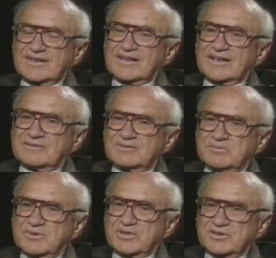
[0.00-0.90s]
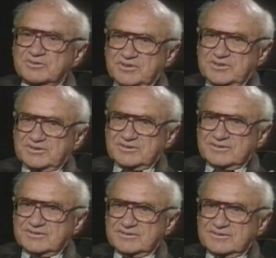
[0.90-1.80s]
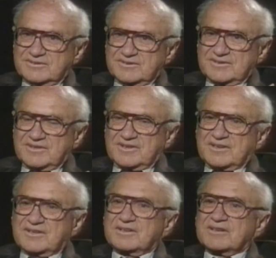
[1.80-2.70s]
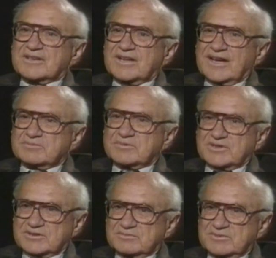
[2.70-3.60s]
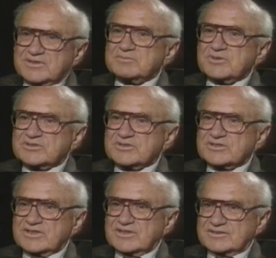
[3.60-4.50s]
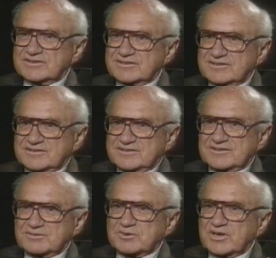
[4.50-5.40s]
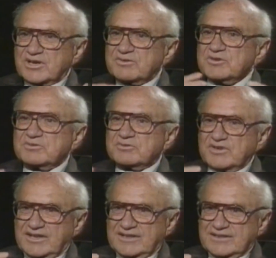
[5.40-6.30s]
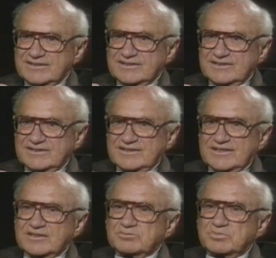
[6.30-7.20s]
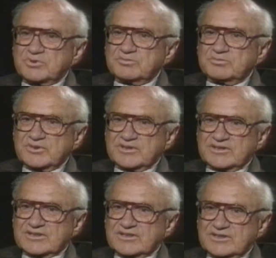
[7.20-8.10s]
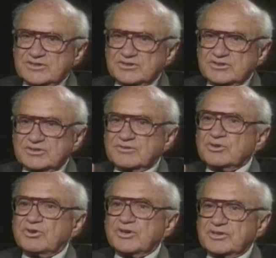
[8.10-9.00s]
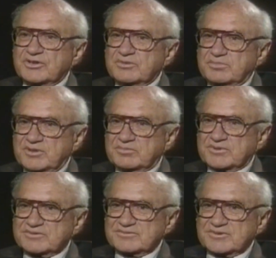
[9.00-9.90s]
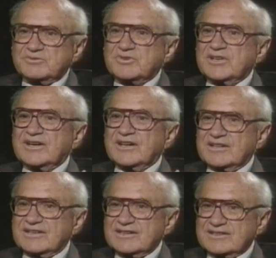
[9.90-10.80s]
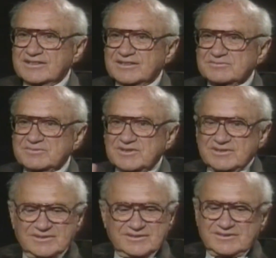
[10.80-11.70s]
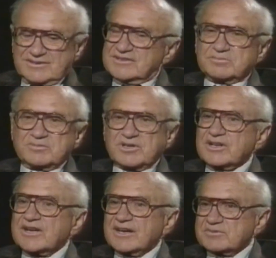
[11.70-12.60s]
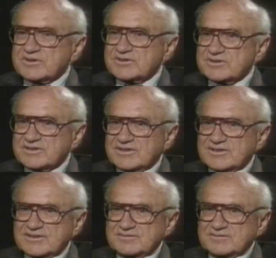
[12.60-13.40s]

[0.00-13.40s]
Everybody agrees that capitalism has been a success, that wherever you have had an improvement in the conditions of the ordinary people over any lengthy time, it's been in a capitalist society.